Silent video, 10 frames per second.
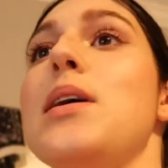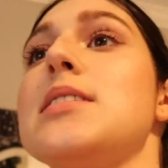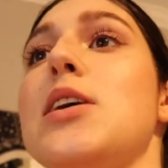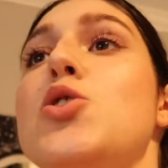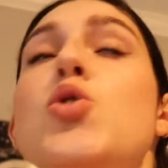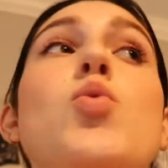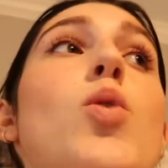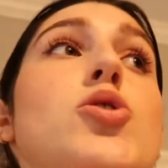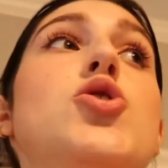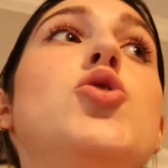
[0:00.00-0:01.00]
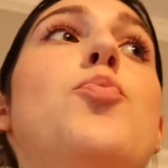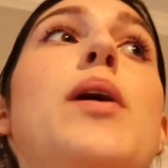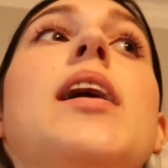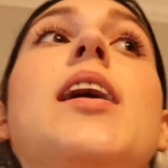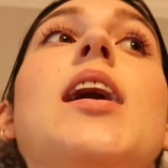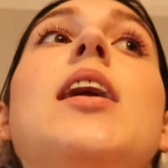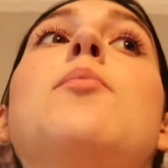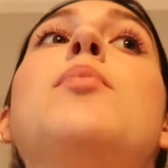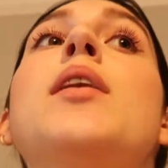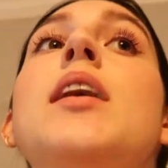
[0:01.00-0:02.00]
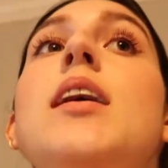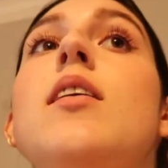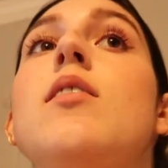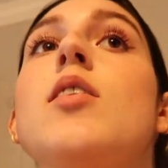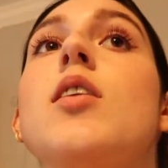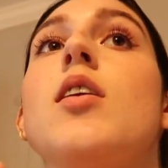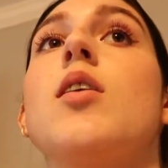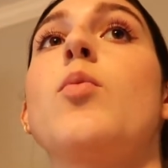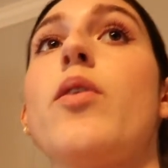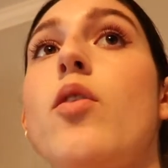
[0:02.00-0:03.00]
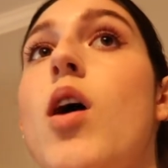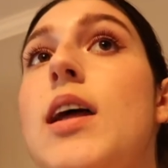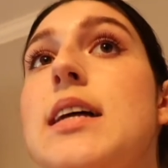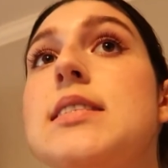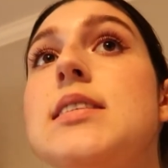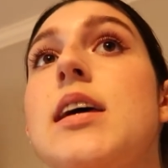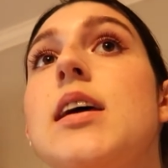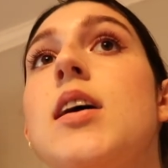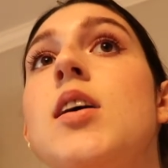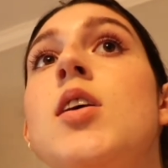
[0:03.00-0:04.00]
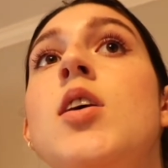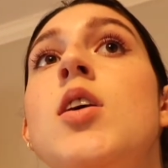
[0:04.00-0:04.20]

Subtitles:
because I do want to pick up either Where the Crawdads Sing,